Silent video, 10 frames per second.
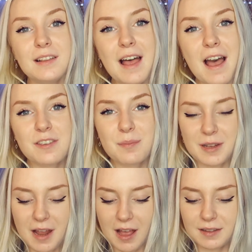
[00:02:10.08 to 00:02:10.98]
Last but
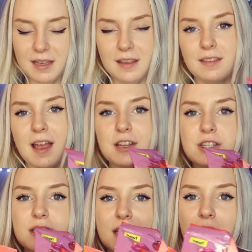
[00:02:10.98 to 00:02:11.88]
not least, I
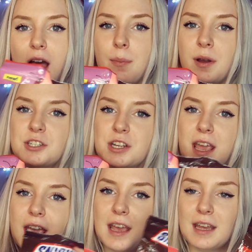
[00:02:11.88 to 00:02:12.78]
just got a bunch of
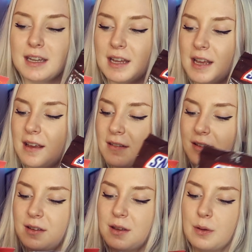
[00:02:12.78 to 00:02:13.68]
candy
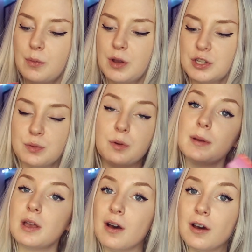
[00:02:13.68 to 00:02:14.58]
which will
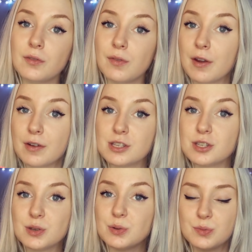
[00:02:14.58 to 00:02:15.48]
be gone very
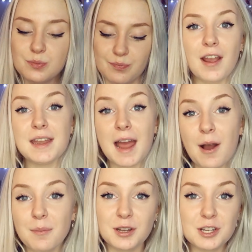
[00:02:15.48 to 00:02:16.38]
soon. Alright, now
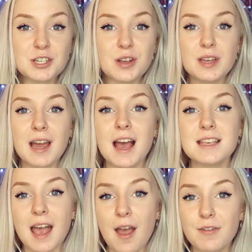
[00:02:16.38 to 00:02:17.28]
I'm going to show you
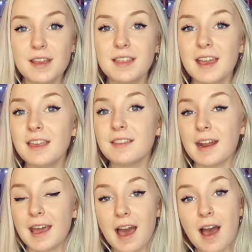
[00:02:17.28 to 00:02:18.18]
guys everything that
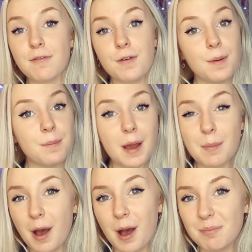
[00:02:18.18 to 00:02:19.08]
I got from my
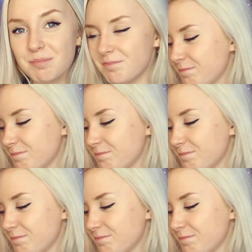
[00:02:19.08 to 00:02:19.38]
mom.